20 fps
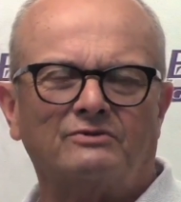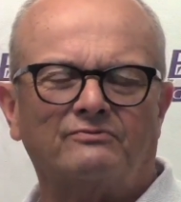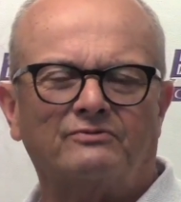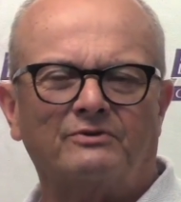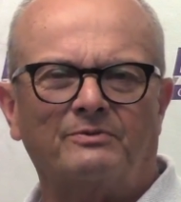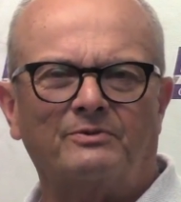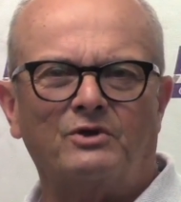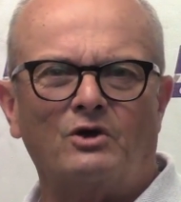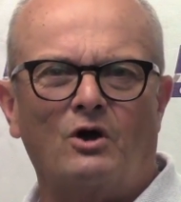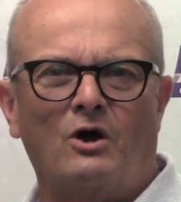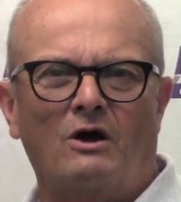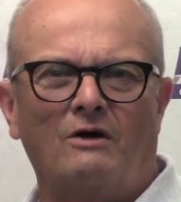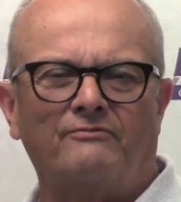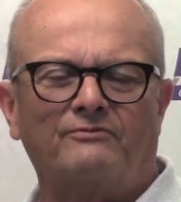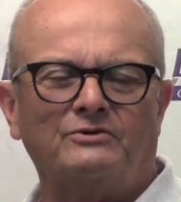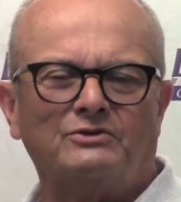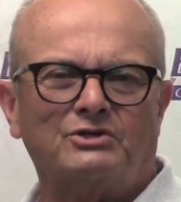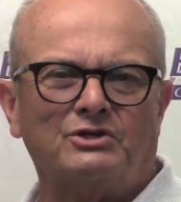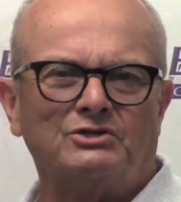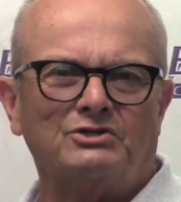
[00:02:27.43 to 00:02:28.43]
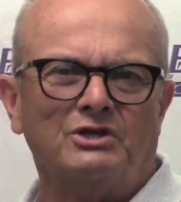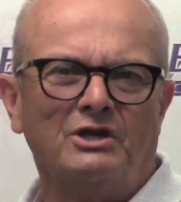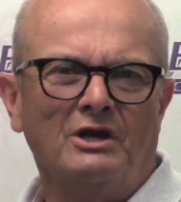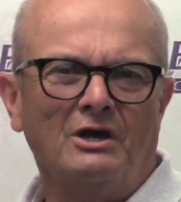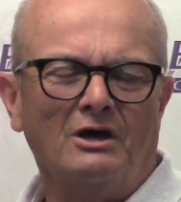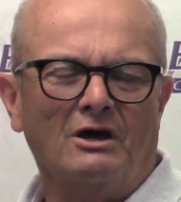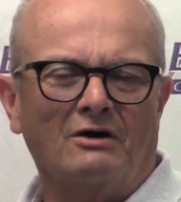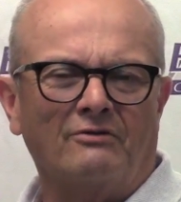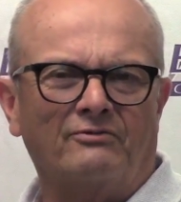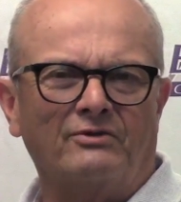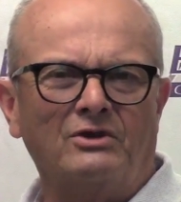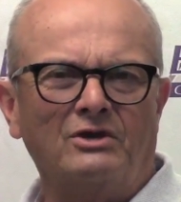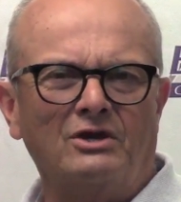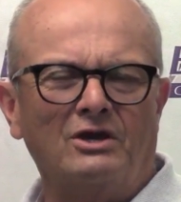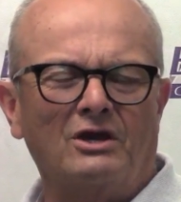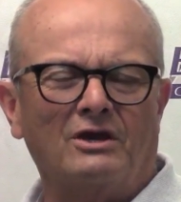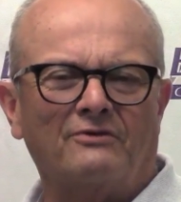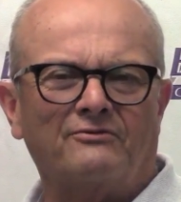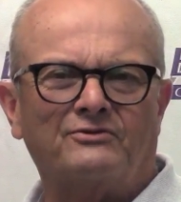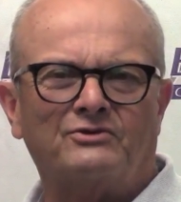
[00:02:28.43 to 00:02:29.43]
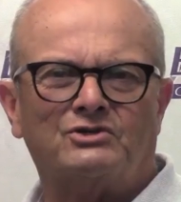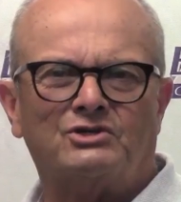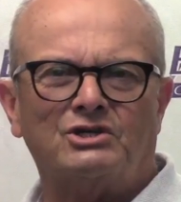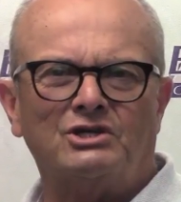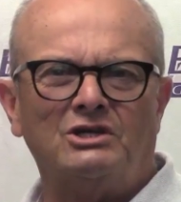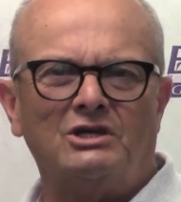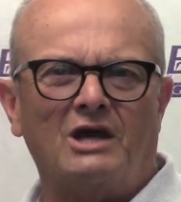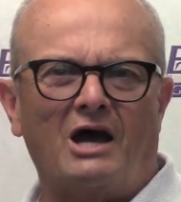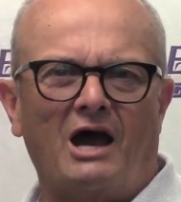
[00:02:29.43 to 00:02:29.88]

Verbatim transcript: you from the offices of EFG,